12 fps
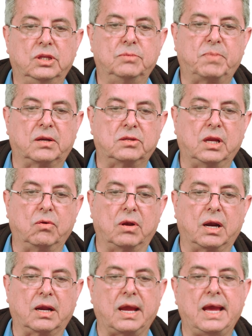in this
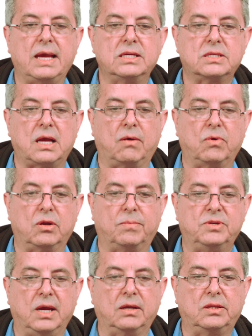particular case, our
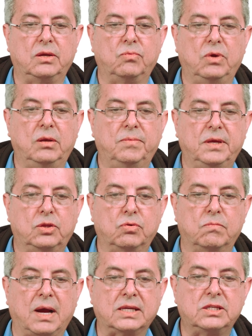objective will be
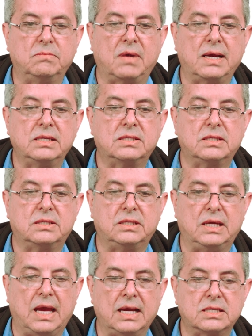to maximize
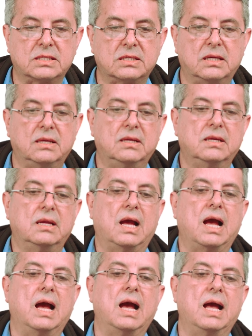Cx,
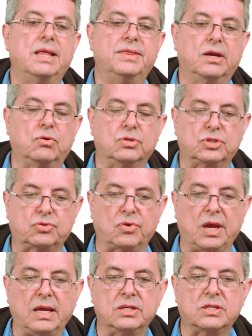and the
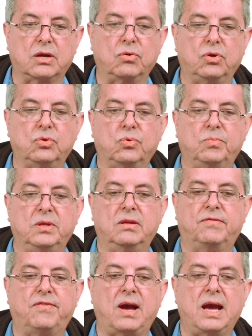constraints are going to be
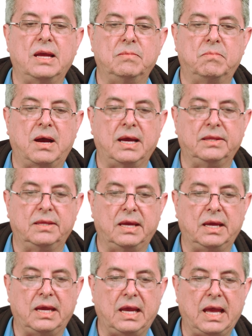defined by
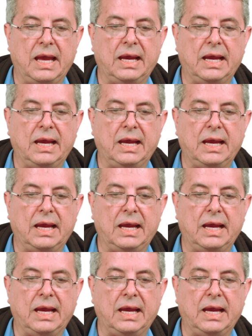the